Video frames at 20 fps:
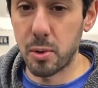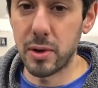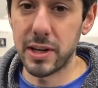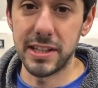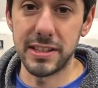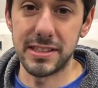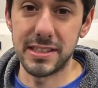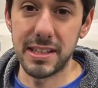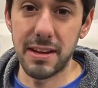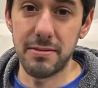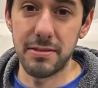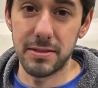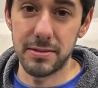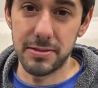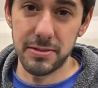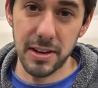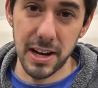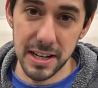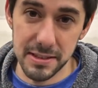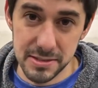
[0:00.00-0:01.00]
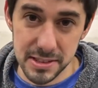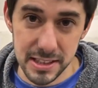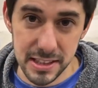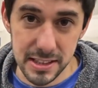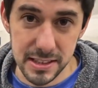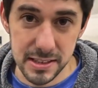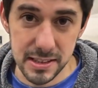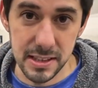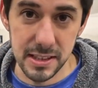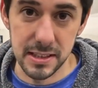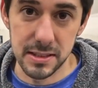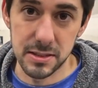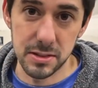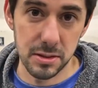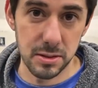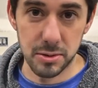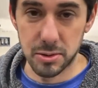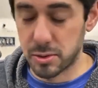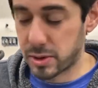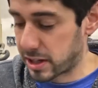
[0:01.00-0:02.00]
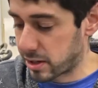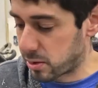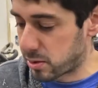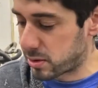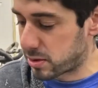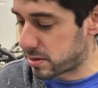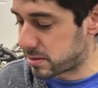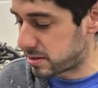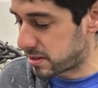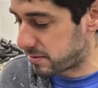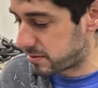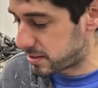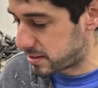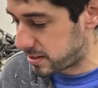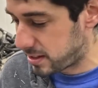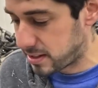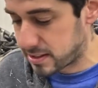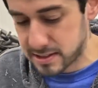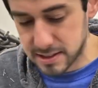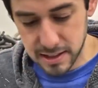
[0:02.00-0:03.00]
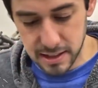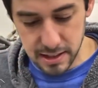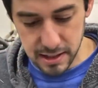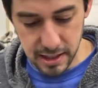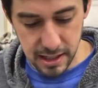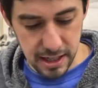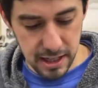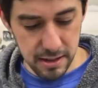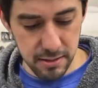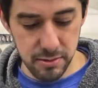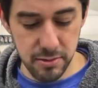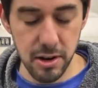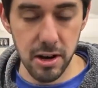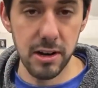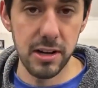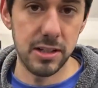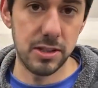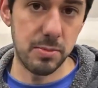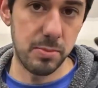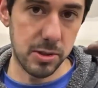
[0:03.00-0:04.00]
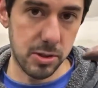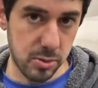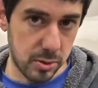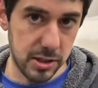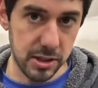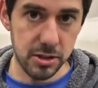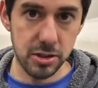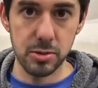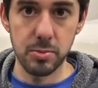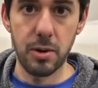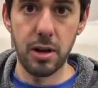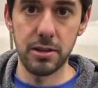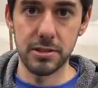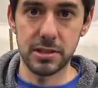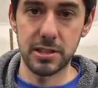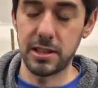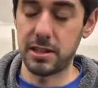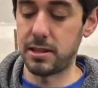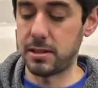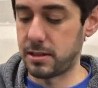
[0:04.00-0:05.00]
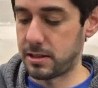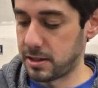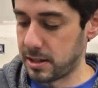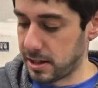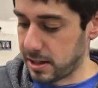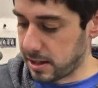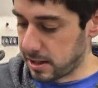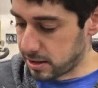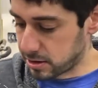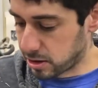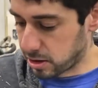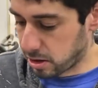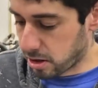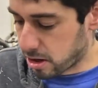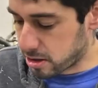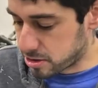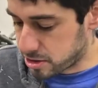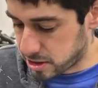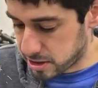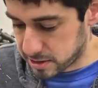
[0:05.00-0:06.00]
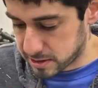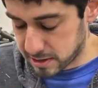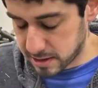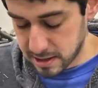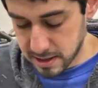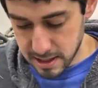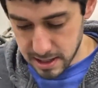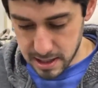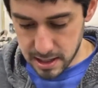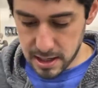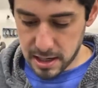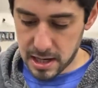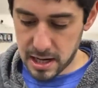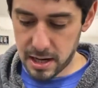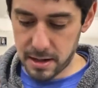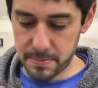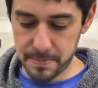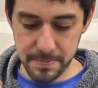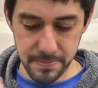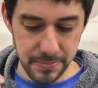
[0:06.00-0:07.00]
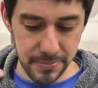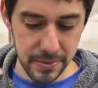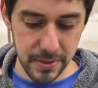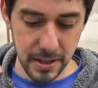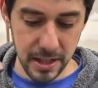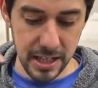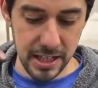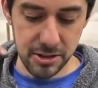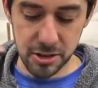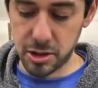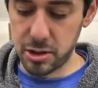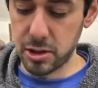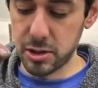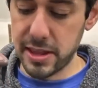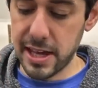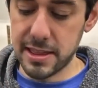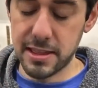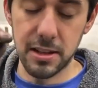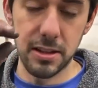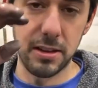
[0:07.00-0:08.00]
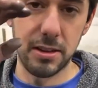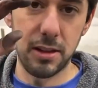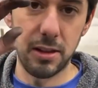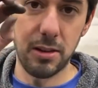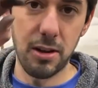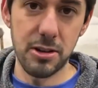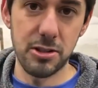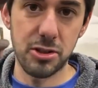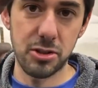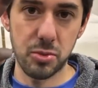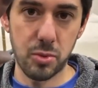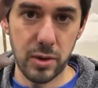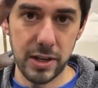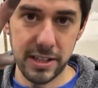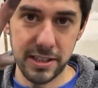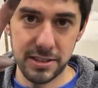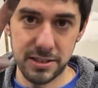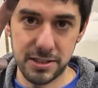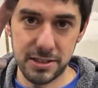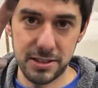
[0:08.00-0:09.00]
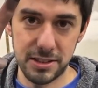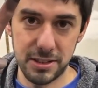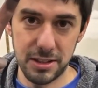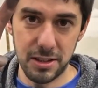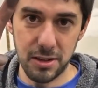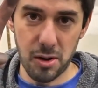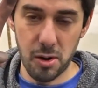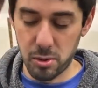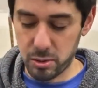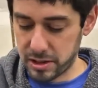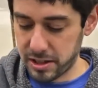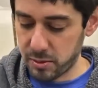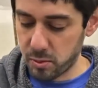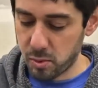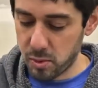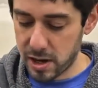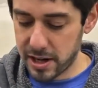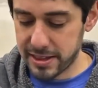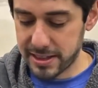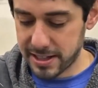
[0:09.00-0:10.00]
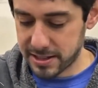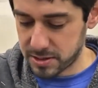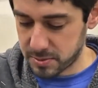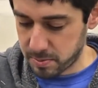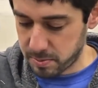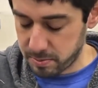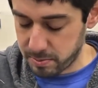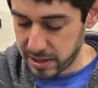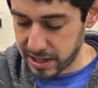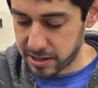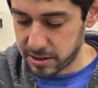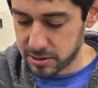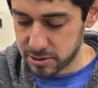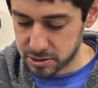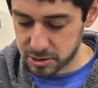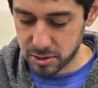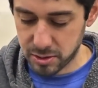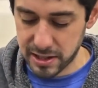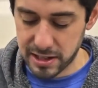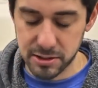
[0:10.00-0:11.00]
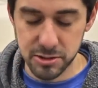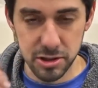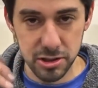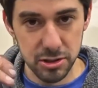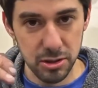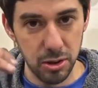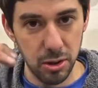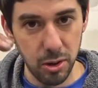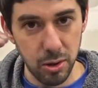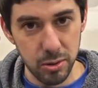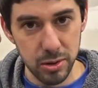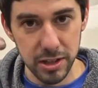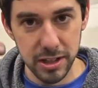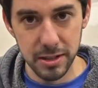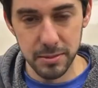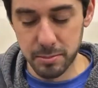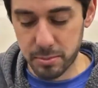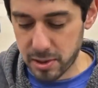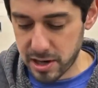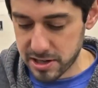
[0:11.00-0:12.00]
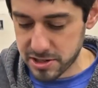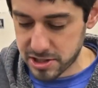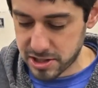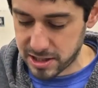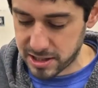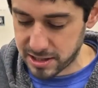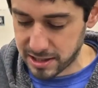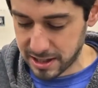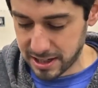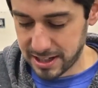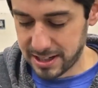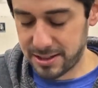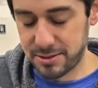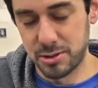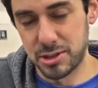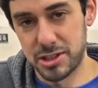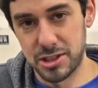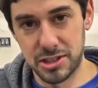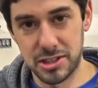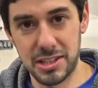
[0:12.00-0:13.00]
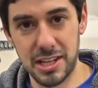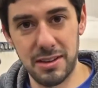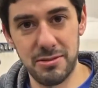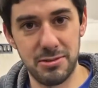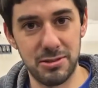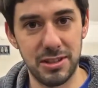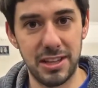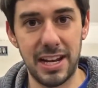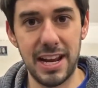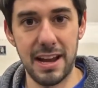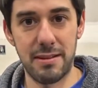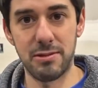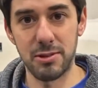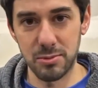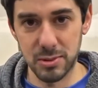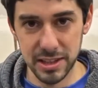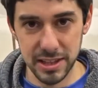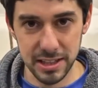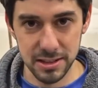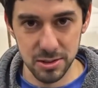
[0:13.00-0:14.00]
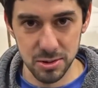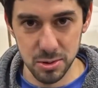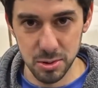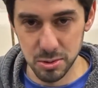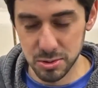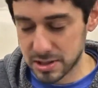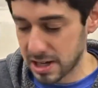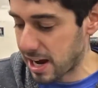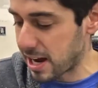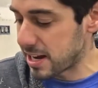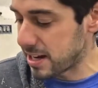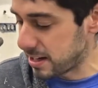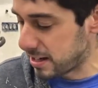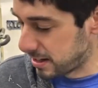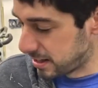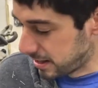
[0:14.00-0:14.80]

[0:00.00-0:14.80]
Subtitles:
0.75 cc's, so 3/4 of a cc variance between the smallest and the largest. It's good that the largest one is only one that's bigger, so that'll just lower compression, which is safer than having one that's too tight.